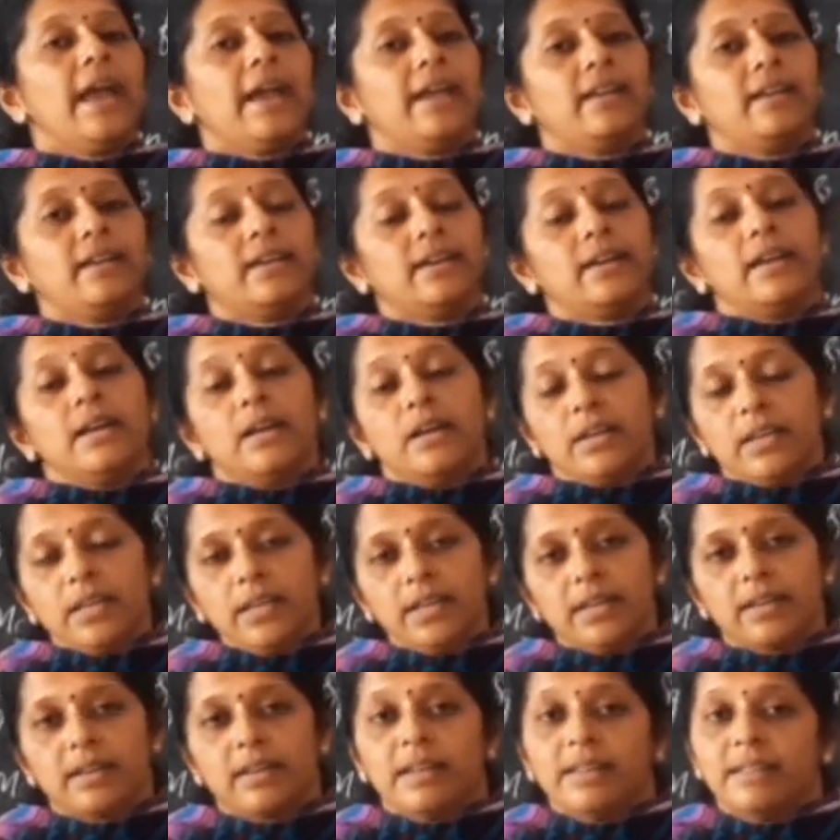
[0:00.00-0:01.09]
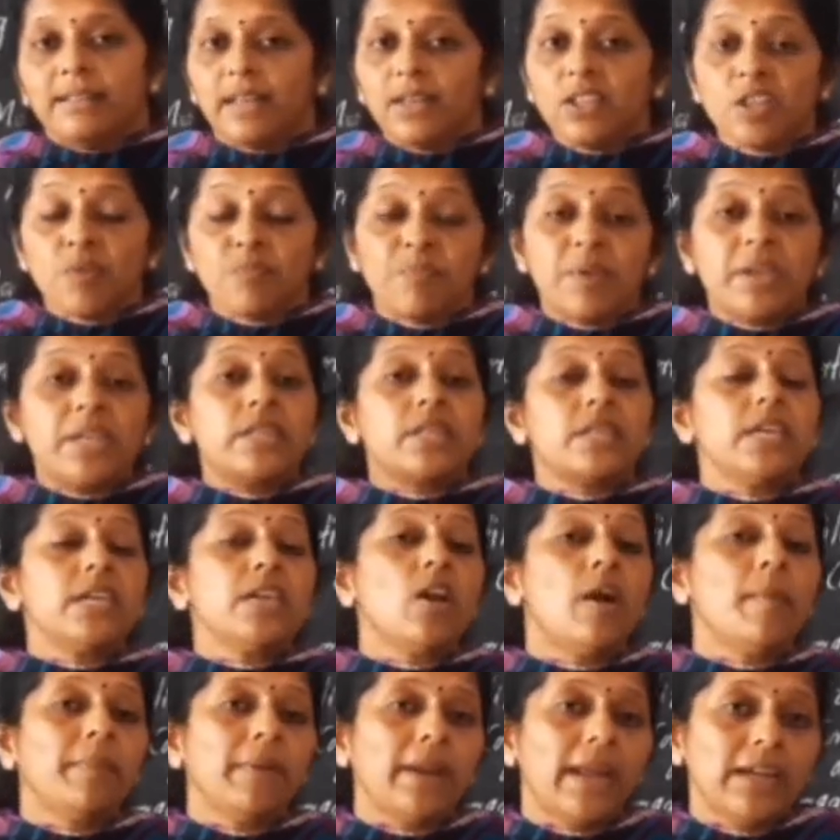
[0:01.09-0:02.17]
and here there is a
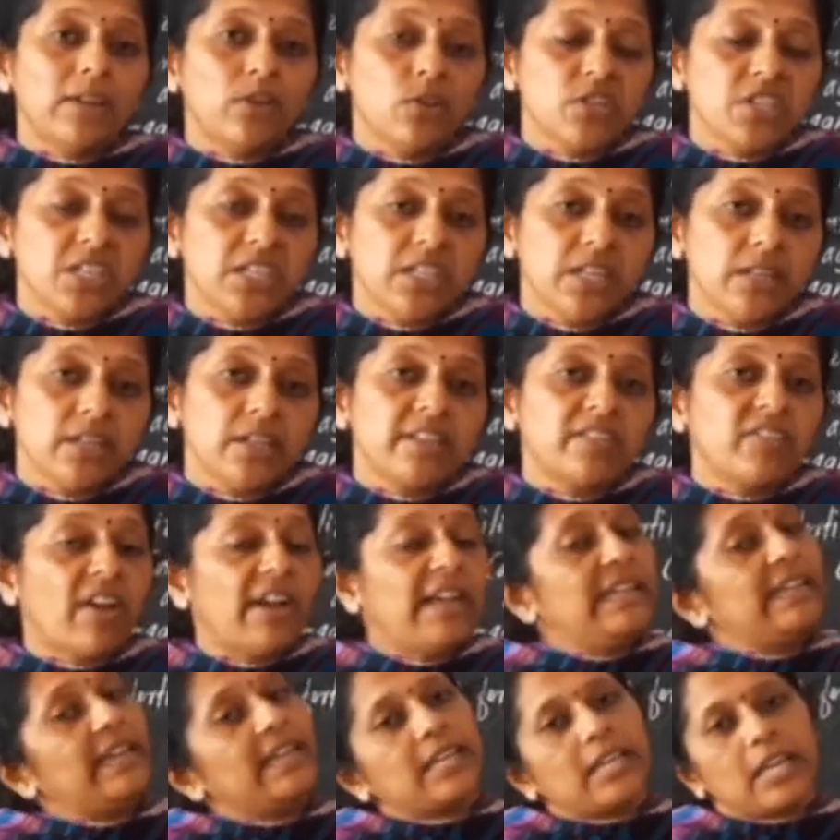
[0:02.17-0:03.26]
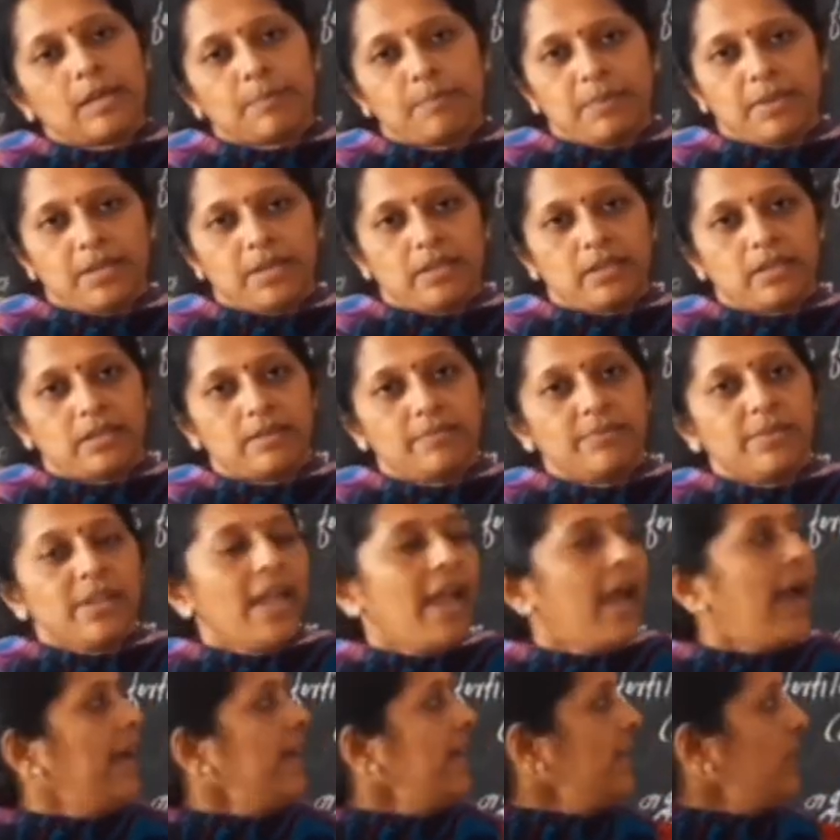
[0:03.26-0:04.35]
fixing of nitrogen in the soil taking place,
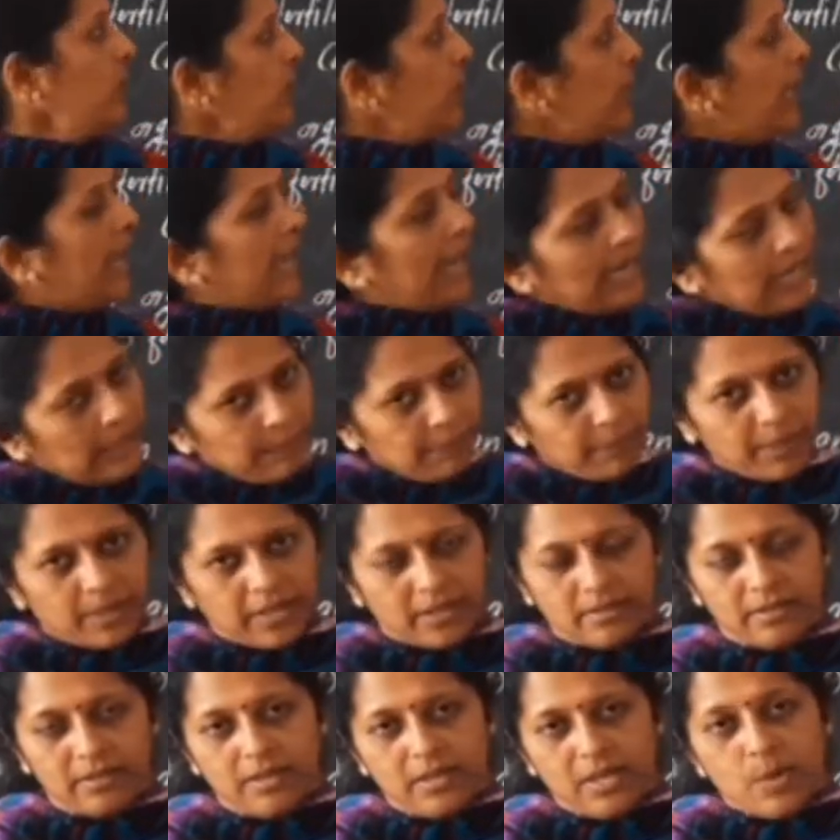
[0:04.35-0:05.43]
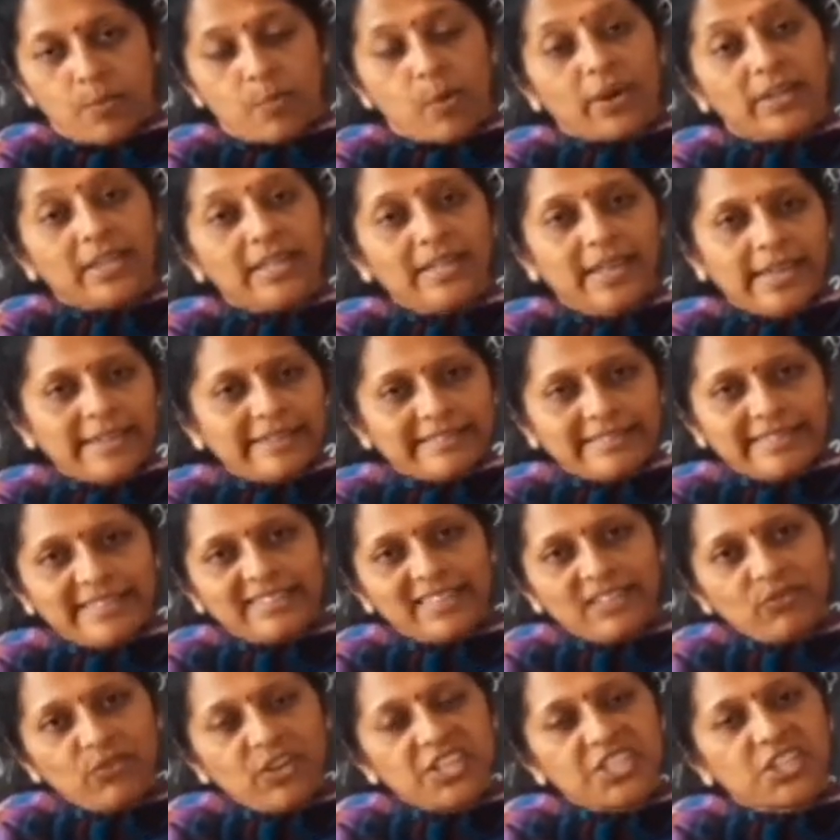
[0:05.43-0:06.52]
and it will help for the next
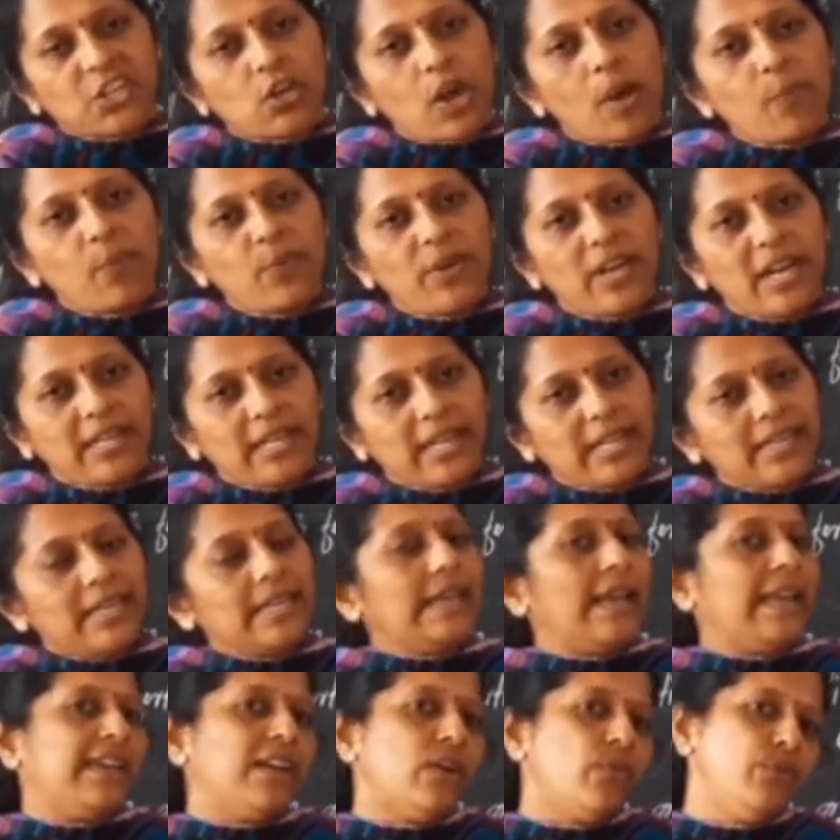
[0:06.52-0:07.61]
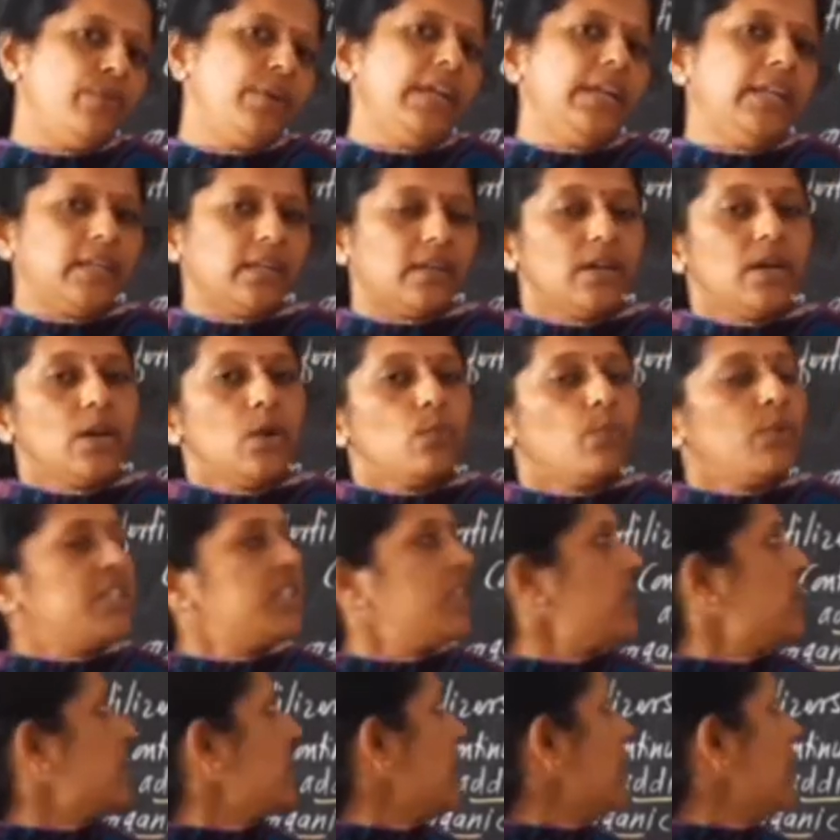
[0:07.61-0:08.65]
season. Which crop we are taking, like a wheat, which is